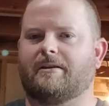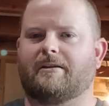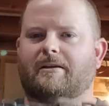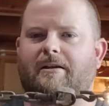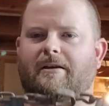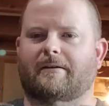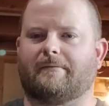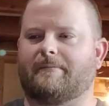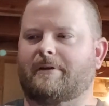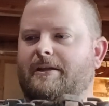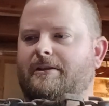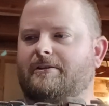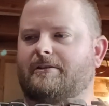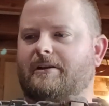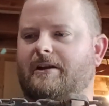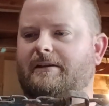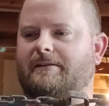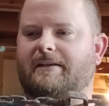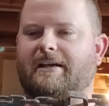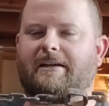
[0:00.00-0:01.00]
and they're
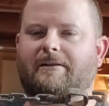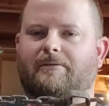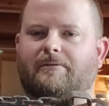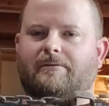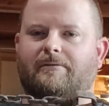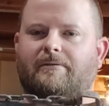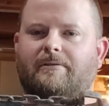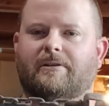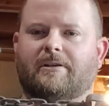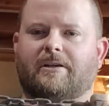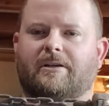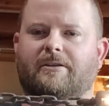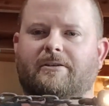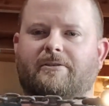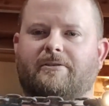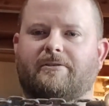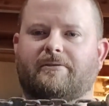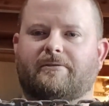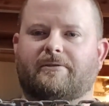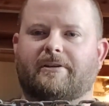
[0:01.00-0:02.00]
not that old,
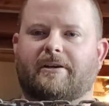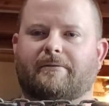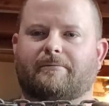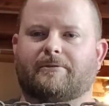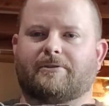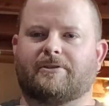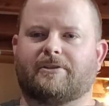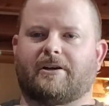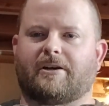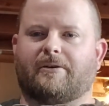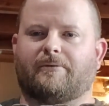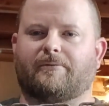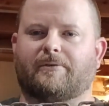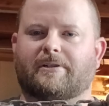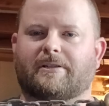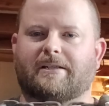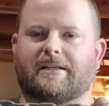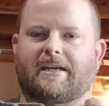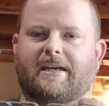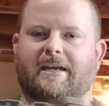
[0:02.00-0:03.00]
Duke double jaw
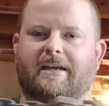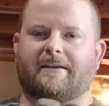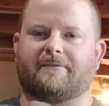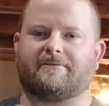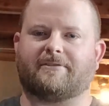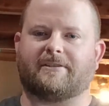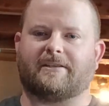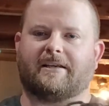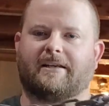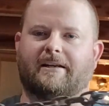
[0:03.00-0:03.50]
1.5s,